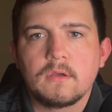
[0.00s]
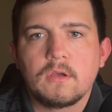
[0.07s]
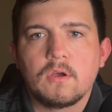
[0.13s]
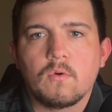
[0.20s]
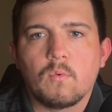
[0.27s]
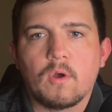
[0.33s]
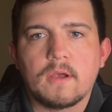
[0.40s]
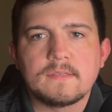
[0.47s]

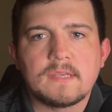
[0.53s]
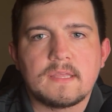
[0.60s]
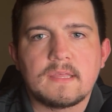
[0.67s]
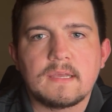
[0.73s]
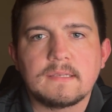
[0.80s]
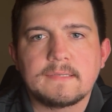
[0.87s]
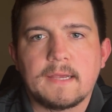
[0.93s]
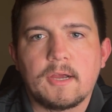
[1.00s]
whereas I
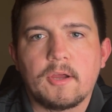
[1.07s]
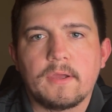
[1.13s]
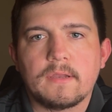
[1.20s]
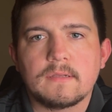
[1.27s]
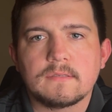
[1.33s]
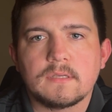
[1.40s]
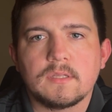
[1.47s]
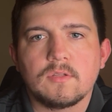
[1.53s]
think
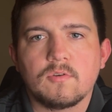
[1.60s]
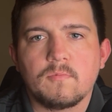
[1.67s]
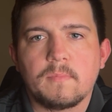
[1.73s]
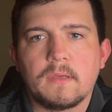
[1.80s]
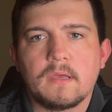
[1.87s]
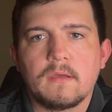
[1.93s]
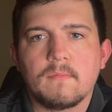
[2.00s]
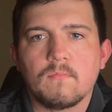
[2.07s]
Derrion is a little
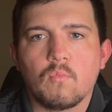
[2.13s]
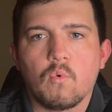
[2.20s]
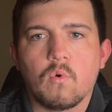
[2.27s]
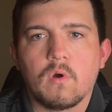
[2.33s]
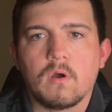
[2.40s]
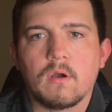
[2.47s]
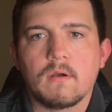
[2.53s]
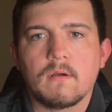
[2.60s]
bit
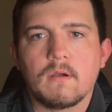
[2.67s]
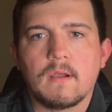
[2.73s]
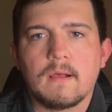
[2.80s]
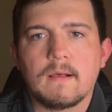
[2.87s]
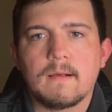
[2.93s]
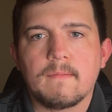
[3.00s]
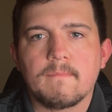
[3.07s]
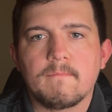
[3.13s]
more
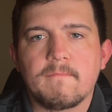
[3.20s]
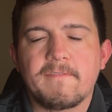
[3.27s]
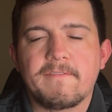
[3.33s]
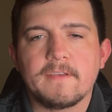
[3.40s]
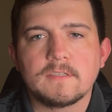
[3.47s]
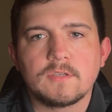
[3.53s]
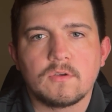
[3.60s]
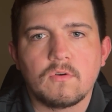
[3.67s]

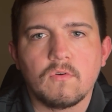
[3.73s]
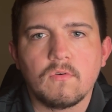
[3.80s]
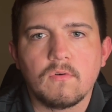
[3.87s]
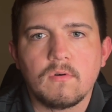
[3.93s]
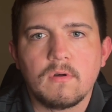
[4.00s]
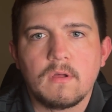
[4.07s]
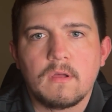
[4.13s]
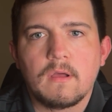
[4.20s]

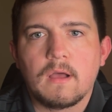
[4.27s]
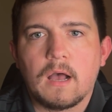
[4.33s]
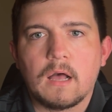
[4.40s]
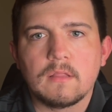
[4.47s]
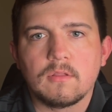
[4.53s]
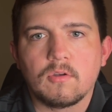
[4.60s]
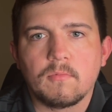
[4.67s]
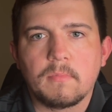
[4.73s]
physical,
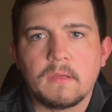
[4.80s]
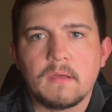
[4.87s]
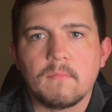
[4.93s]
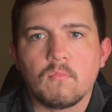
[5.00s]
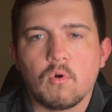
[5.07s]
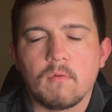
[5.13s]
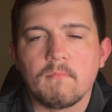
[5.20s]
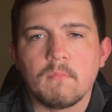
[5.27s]
a little bit
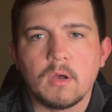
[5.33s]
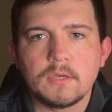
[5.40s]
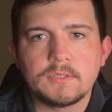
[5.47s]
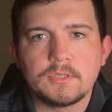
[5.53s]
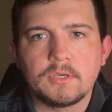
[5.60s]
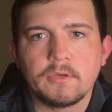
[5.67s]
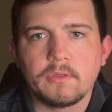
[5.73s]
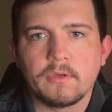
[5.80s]
more
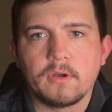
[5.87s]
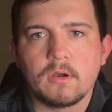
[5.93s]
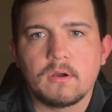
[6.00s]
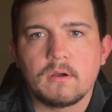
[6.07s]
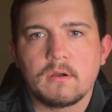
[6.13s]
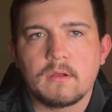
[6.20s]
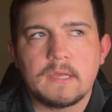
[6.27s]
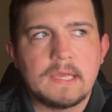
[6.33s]

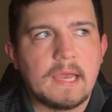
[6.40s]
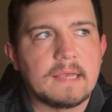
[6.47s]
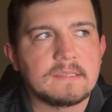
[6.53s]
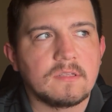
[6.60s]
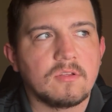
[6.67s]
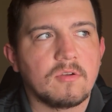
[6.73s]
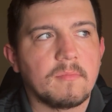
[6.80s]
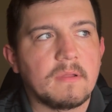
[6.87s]
muscular. He has
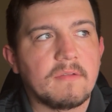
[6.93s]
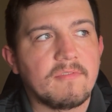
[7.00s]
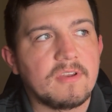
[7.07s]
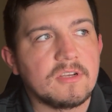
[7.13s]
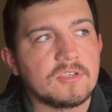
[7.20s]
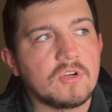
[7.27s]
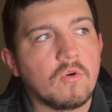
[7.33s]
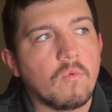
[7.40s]
a little bit of
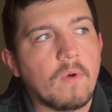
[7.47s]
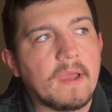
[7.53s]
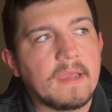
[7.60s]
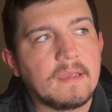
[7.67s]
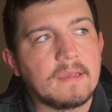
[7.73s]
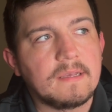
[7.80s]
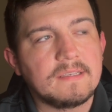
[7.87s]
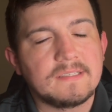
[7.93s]
additional
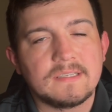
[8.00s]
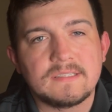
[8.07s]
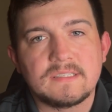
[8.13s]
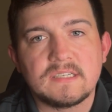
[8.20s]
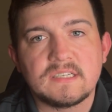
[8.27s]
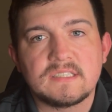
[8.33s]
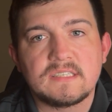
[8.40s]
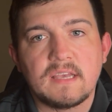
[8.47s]
weight. He's at
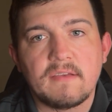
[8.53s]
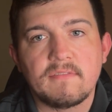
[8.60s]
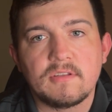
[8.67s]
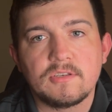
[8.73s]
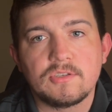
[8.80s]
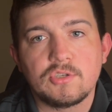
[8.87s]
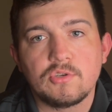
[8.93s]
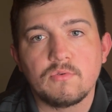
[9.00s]

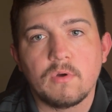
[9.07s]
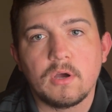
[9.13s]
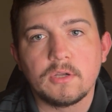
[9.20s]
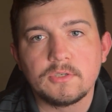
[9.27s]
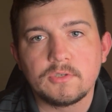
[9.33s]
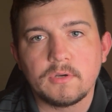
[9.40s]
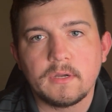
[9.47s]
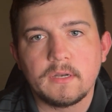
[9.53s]
6'7",
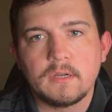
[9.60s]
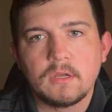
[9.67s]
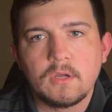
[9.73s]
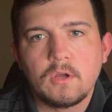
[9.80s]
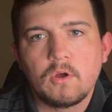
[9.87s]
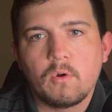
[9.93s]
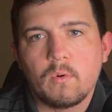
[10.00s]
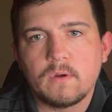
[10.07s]
200,
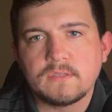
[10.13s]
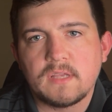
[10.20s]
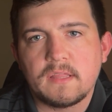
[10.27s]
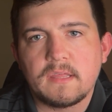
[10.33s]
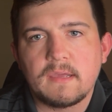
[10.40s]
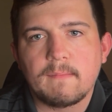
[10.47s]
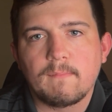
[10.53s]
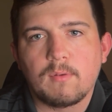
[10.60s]
whereas I
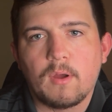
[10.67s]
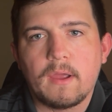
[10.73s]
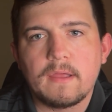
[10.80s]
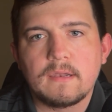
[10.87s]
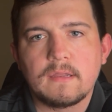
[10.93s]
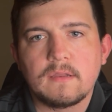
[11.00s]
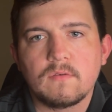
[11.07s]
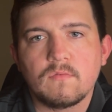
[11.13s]
think
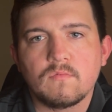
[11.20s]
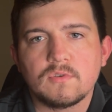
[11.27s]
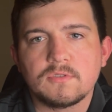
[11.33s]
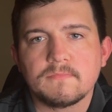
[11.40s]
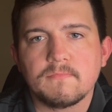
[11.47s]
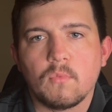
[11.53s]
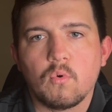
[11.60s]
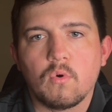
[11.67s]
Brandon was
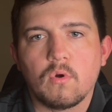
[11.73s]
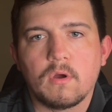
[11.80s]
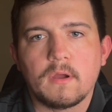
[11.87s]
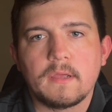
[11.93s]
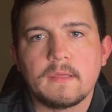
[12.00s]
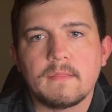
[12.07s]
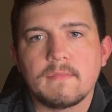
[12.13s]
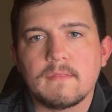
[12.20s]
more
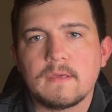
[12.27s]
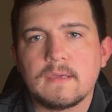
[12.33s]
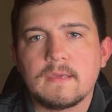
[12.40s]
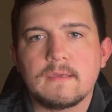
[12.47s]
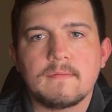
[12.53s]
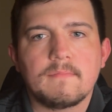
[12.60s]
in the